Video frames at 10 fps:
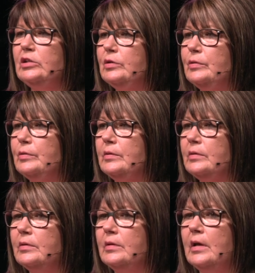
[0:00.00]
you,
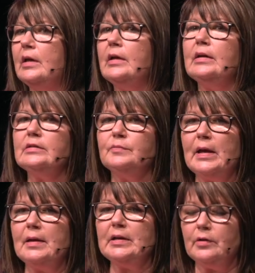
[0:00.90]
his
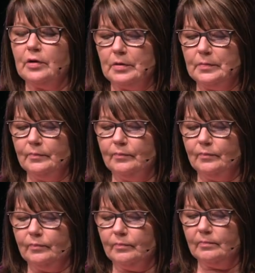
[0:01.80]
baby girl,
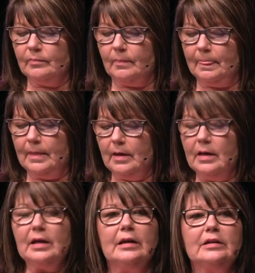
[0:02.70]

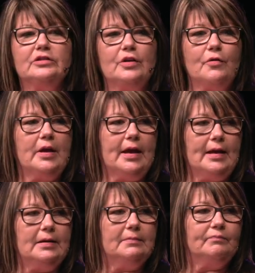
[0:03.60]
"It's
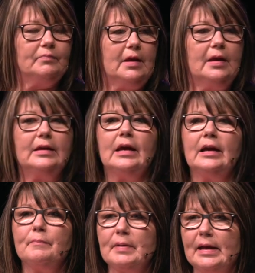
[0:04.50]
okay. Get
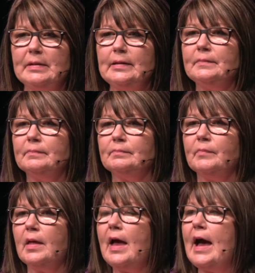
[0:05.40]
up, baby.
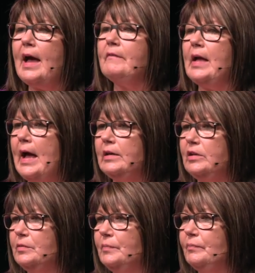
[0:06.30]
I've got
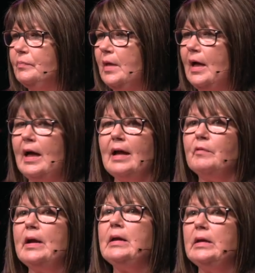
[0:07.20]
you. I'm
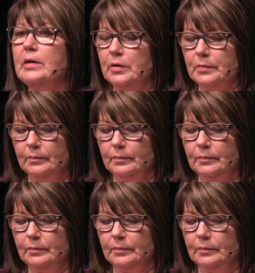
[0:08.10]
right here."